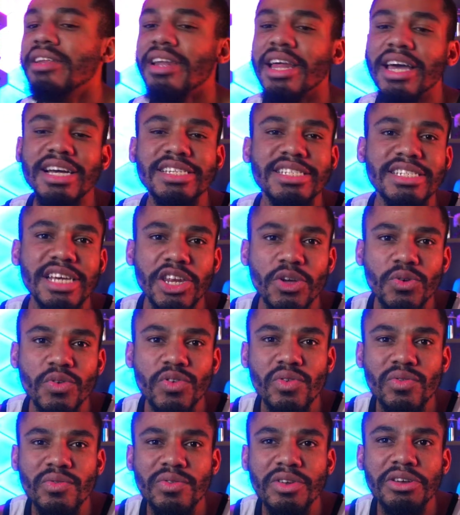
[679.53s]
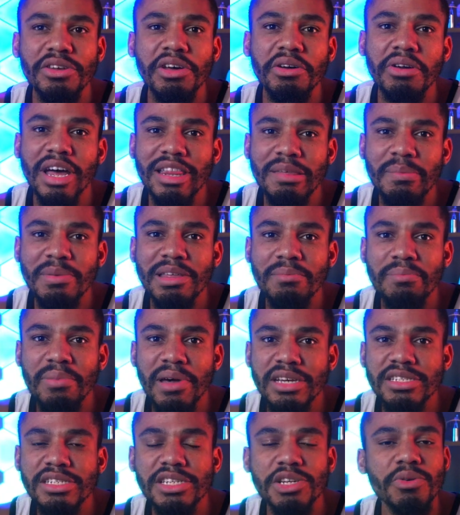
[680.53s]
Like I said, you don't have to be the
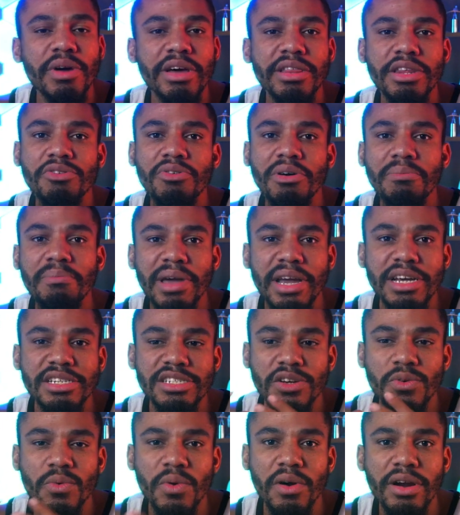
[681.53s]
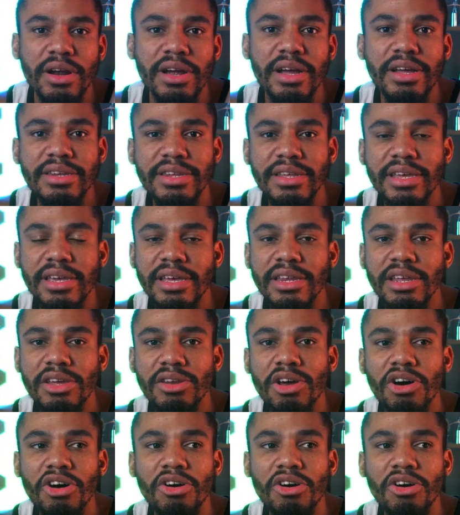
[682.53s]
best. You don't have to do amazing work to get,